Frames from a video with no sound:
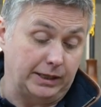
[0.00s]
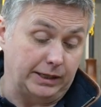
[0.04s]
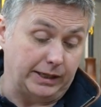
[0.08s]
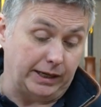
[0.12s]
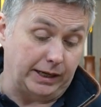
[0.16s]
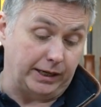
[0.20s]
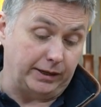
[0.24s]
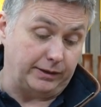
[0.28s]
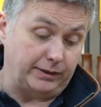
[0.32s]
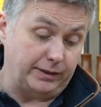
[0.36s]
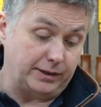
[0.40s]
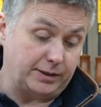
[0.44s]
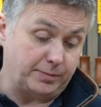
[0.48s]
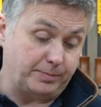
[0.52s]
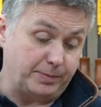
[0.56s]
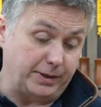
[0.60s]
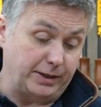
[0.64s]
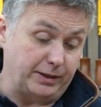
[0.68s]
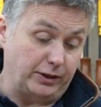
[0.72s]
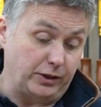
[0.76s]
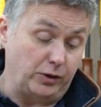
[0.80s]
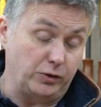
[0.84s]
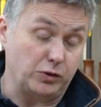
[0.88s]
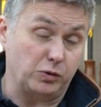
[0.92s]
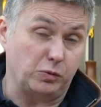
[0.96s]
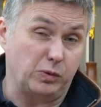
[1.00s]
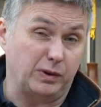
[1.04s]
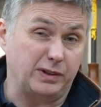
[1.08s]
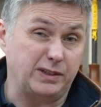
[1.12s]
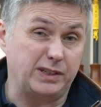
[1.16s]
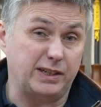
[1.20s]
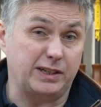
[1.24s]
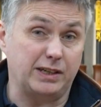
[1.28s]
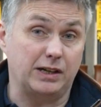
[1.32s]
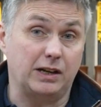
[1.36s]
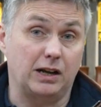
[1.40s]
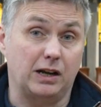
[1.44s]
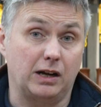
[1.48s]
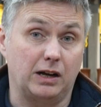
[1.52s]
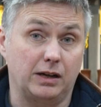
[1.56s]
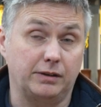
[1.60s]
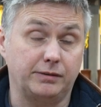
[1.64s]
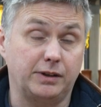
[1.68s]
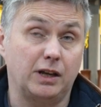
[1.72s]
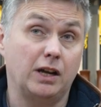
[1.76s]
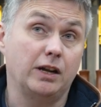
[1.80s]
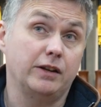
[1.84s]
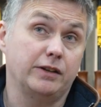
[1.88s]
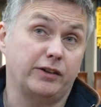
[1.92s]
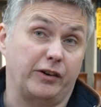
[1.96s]
Now, this being the usual
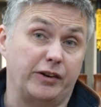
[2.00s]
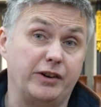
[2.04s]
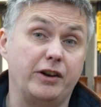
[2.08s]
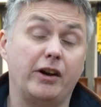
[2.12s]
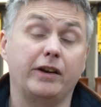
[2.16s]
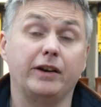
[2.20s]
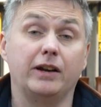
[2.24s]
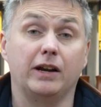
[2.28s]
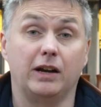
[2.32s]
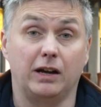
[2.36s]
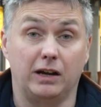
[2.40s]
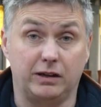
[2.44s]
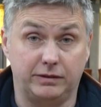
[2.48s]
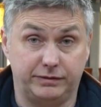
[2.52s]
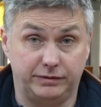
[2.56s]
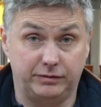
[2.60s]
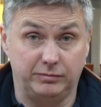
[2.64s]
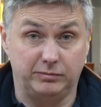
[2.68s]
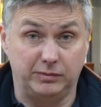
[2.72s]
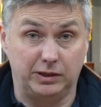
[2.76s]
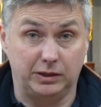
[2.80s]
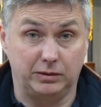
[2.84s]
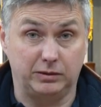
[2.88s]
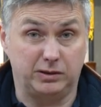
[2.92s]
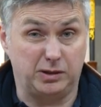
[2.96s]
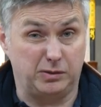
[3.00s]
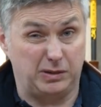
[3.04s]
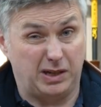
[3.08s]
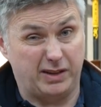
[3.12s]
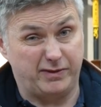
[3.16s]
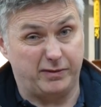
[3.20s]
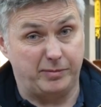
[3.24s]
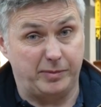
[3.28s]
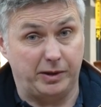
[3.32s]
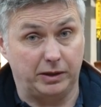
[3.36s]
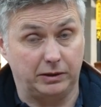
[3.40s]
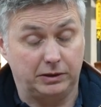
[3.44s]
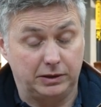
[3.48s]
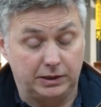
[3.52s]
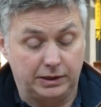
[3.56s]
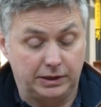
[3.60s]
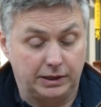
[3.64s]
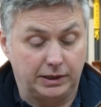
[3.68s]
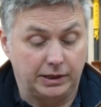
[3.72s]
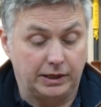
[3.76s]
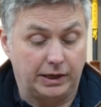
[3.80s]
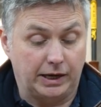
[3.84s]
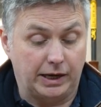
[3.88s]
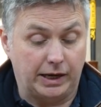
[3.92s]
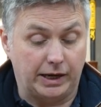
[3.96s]
9.5mm to 11mm
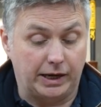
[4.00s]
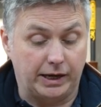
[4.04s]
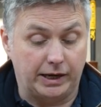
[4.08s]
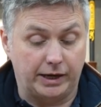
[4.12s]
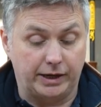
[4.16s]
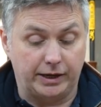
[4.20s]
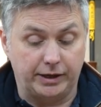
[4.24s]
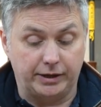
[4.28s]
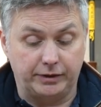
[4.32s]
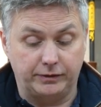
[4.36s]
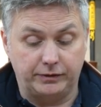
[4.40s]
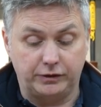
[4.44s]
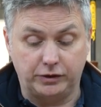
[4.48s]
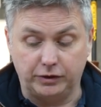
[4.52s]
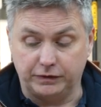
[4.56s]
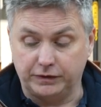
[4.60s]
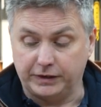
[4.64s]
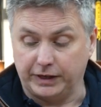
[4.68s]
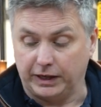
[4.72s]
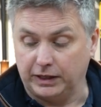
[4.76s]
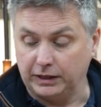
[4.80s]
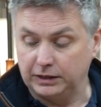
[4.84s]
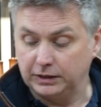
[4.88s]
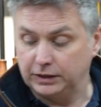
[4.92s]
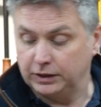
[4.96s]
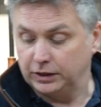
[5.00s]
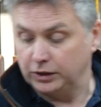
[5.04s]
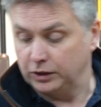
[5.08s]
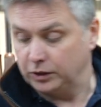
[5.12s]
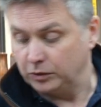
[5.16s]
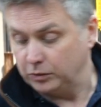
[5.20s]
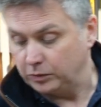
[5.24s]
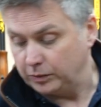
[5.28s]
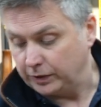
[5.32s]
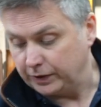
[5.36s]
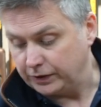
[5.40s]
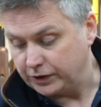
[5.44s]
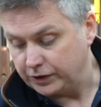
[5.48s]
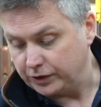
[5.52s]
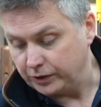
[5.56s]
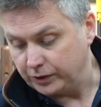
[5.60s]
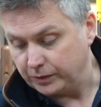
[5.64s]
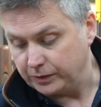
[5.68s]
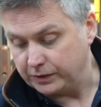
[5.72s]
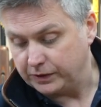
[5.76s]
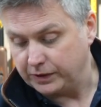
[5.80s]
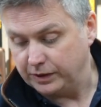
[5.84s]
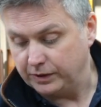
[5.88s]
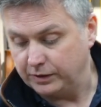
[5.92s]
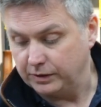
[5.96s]
dovetail, we
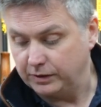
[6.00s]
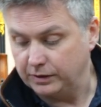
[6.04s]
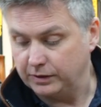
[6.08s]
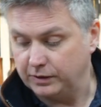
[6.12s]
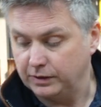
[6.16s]
choose